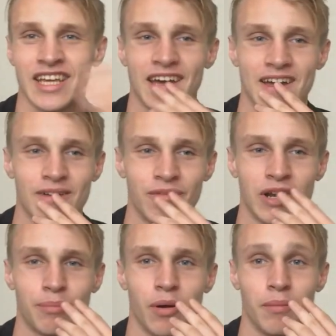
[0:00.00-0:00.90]
yeah it
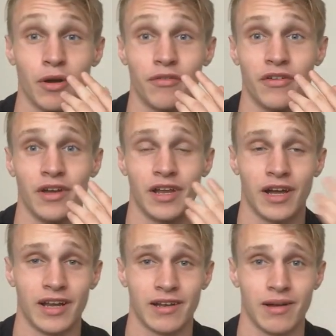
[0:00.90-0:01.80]
really put me off it and
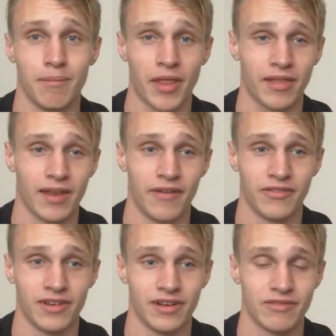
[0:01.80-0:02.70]
I had like a month
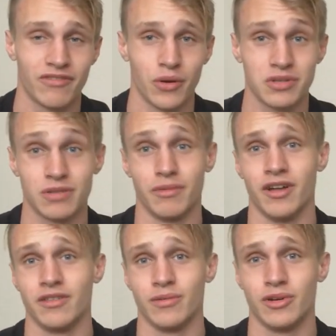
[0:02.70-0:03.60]
left and I focused on my
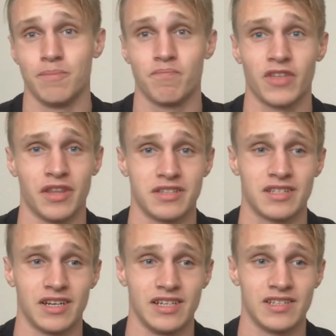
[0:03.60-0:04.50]
other, what, other
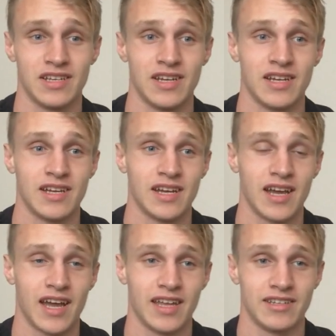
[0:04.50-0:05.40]
studies
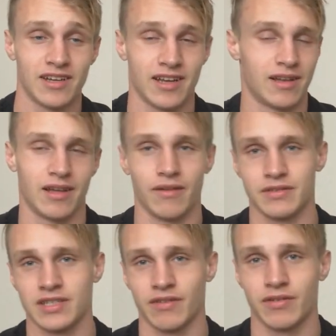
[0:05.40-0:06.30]
and I had like
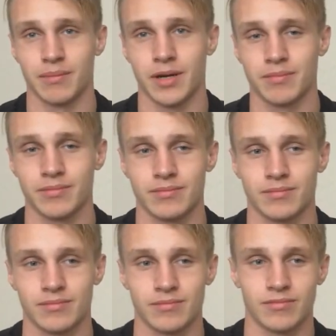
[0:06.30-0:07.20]
other stuff come up
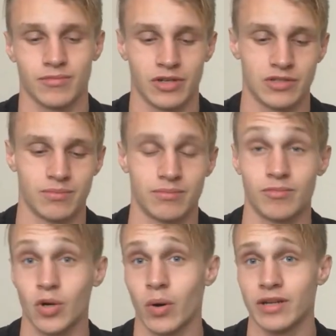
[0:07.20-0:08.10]
which
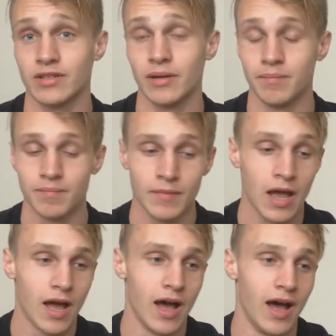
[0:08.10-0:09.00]
required time
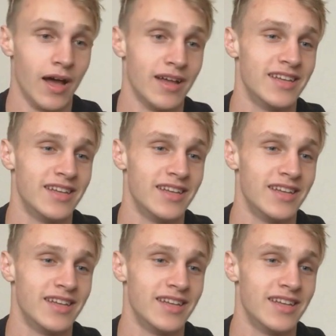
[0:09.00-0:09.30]
uh,